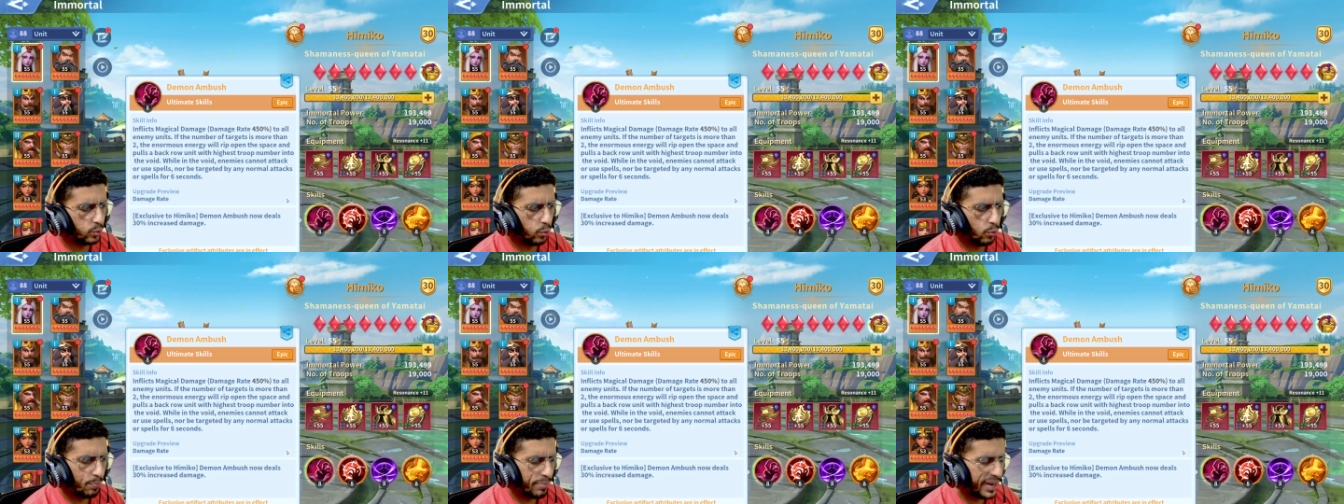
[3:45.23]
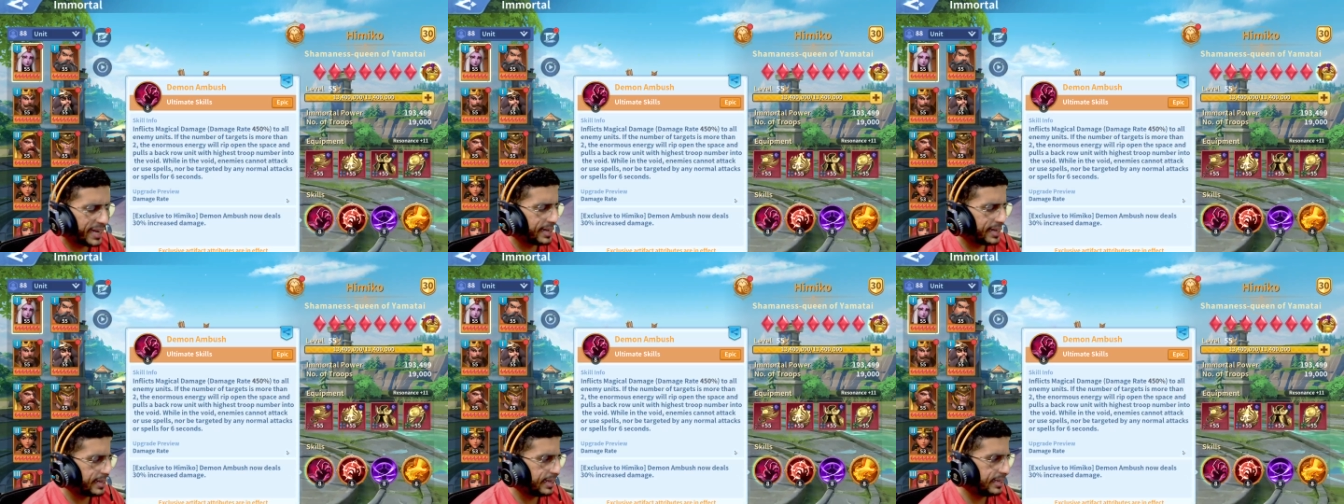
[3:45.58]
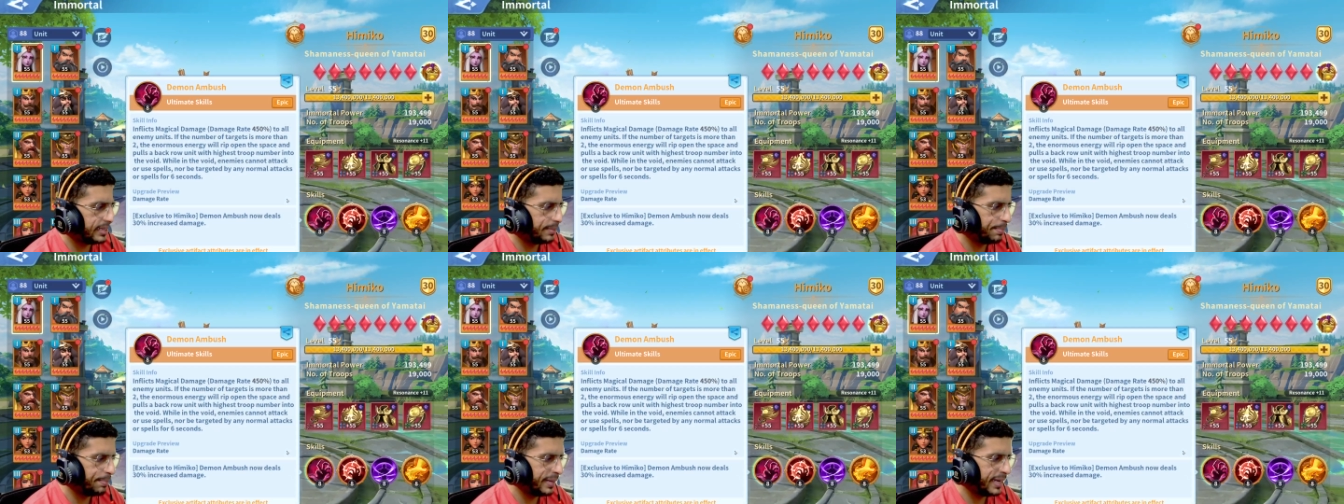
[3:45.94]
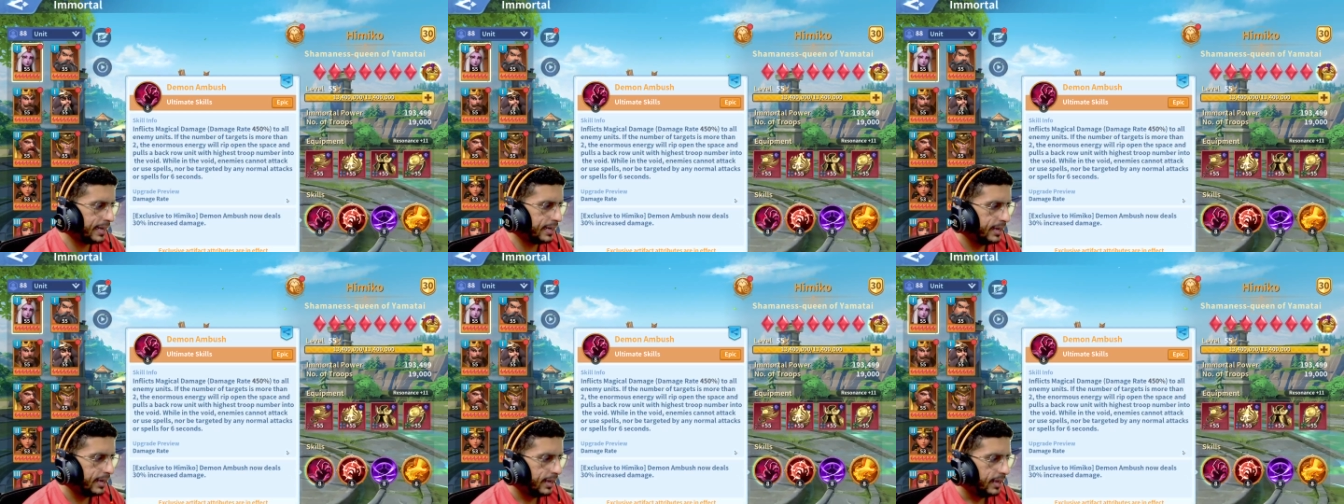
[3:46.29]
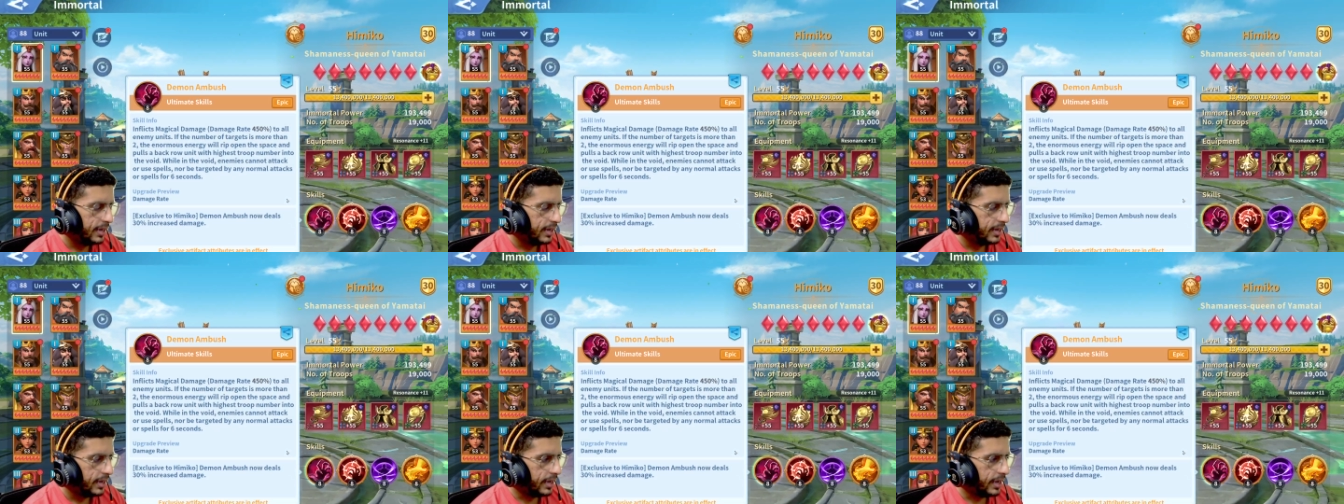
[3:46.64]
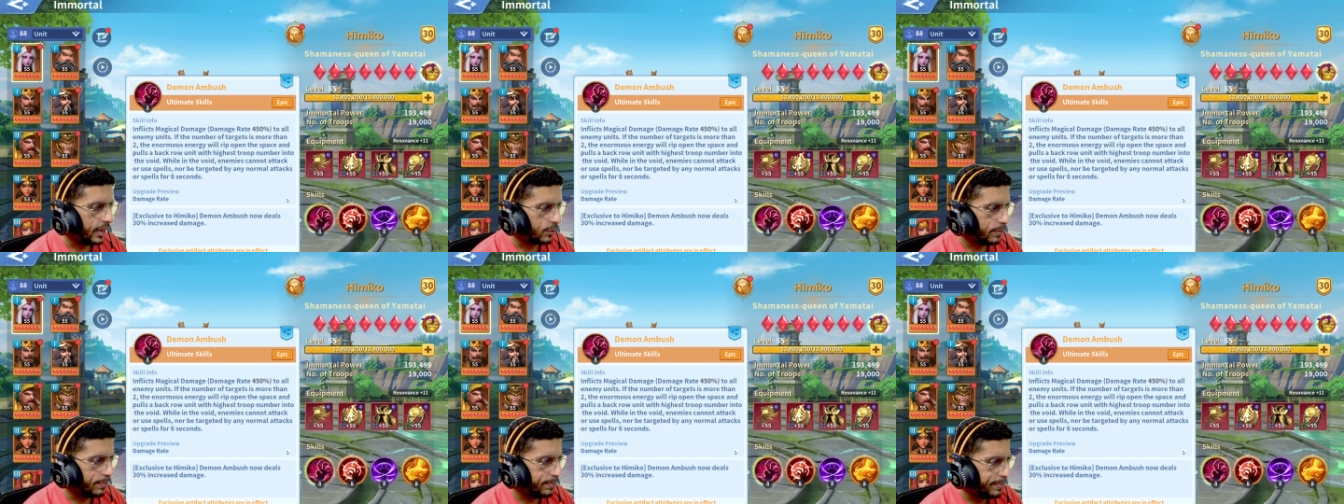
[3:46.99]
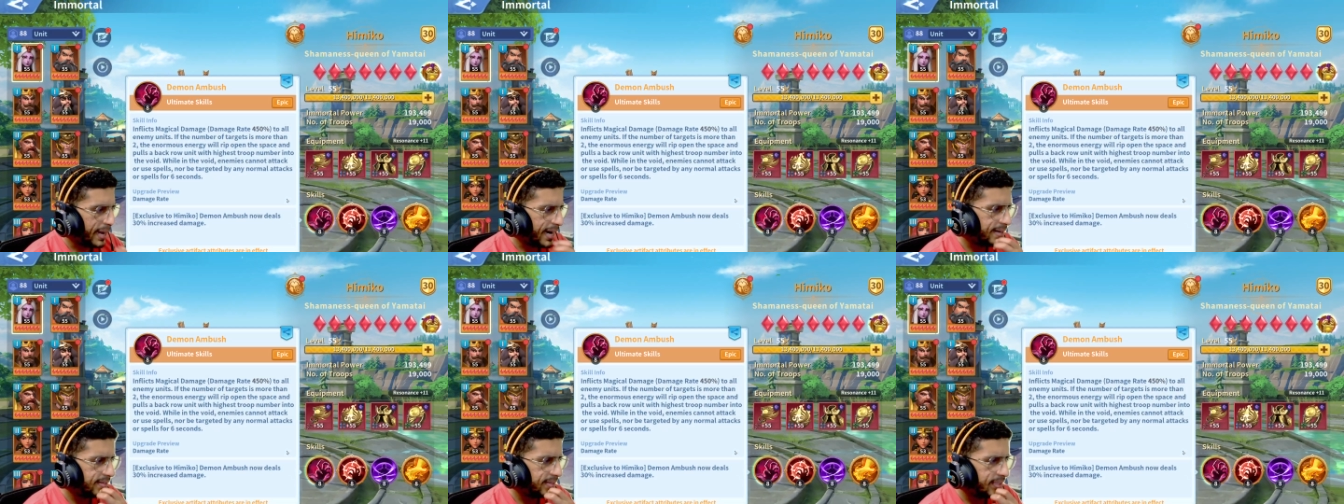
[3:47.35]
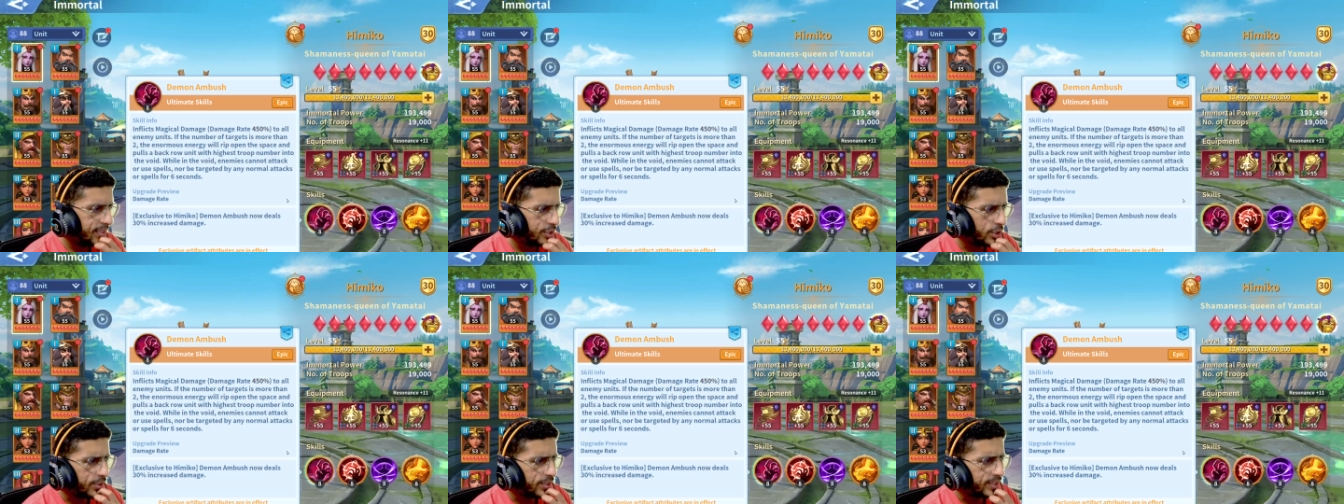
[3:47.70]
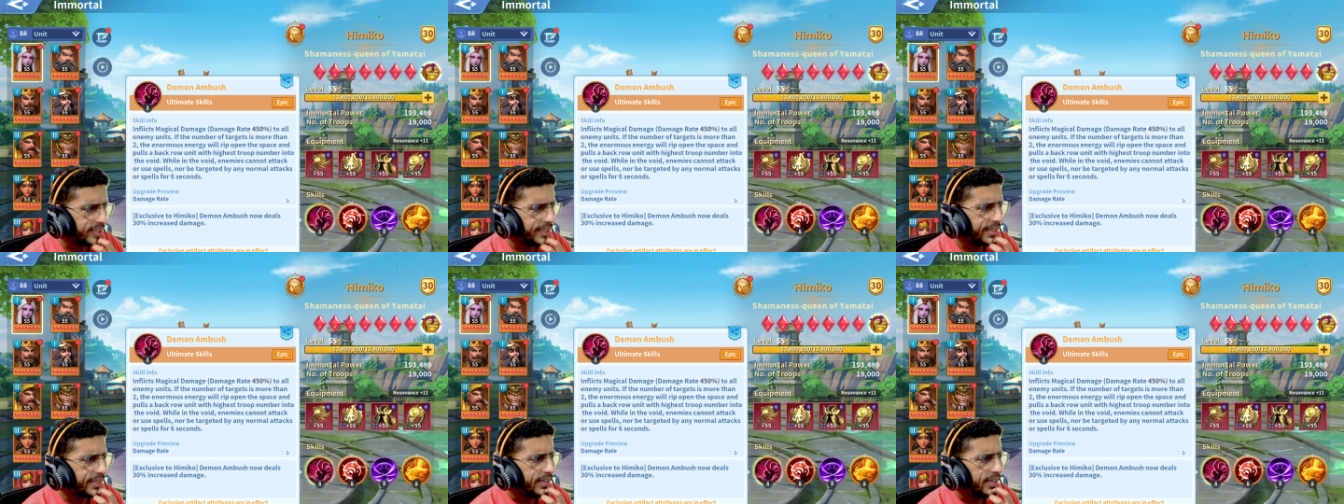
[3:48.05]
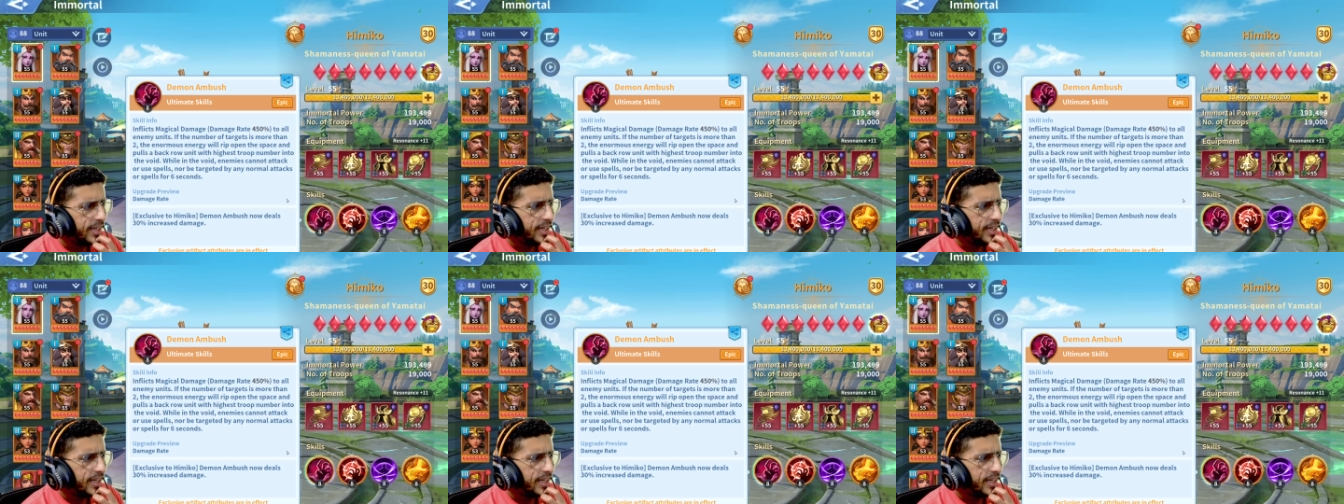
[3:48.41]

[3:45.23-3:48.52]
mainly the main comparison chart here.